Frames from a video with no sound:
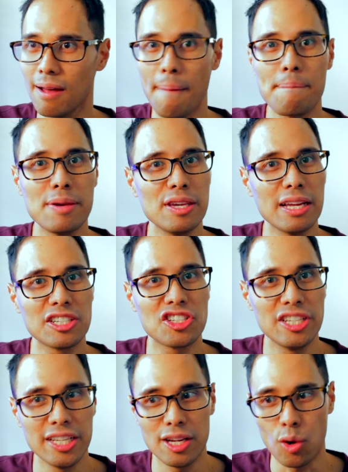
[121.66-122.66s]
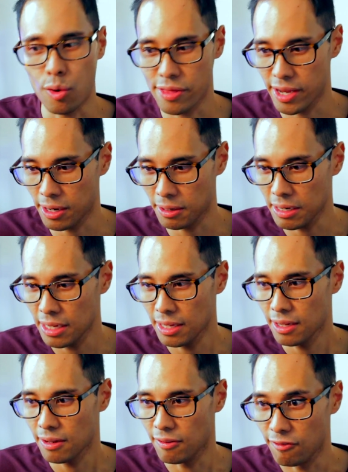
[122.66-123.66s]
a PhD or they're
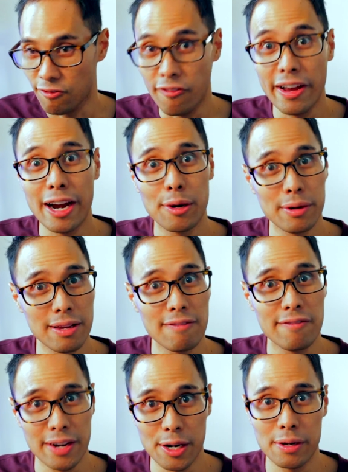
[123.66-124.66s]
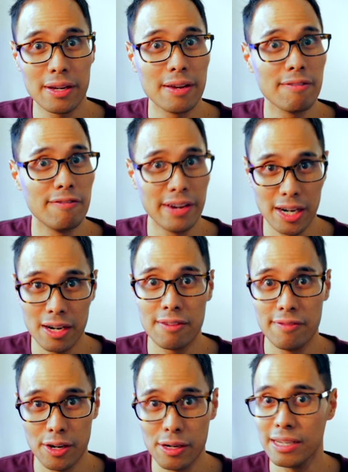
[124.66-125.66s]
very, very, very,
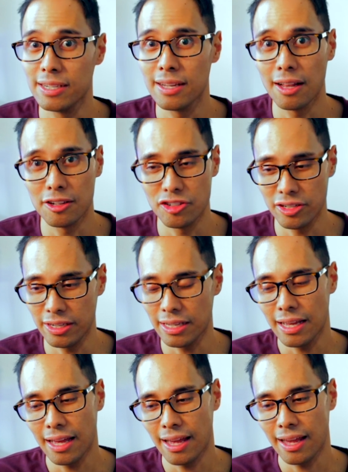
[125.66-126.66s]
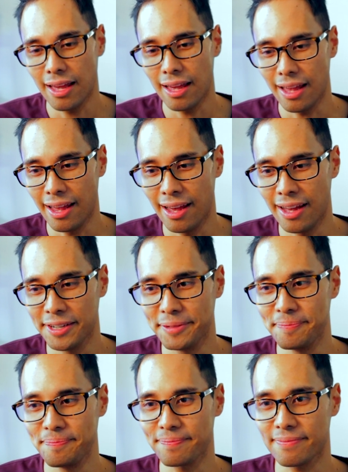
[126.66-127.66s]
very intelligent.
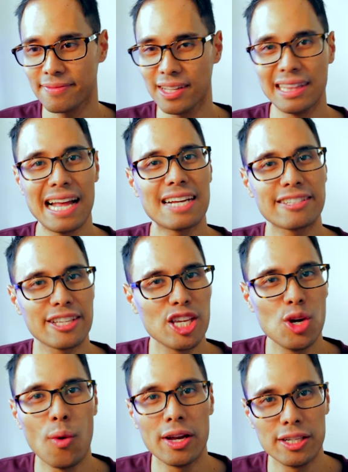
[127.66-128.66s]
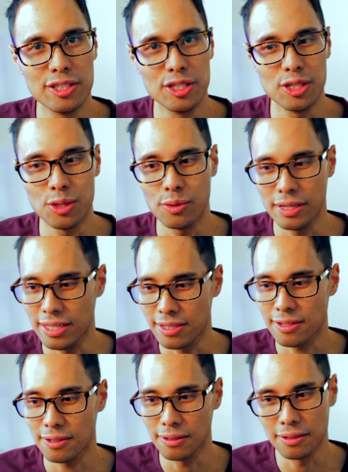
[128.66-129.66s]
And the last thing you want to do is
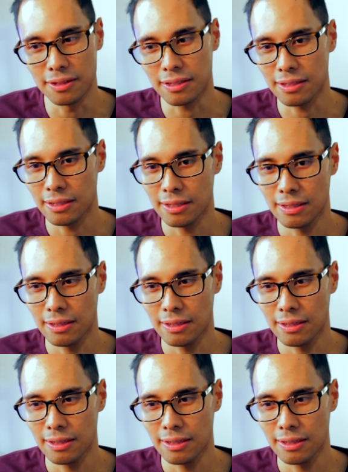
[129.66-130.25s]
to look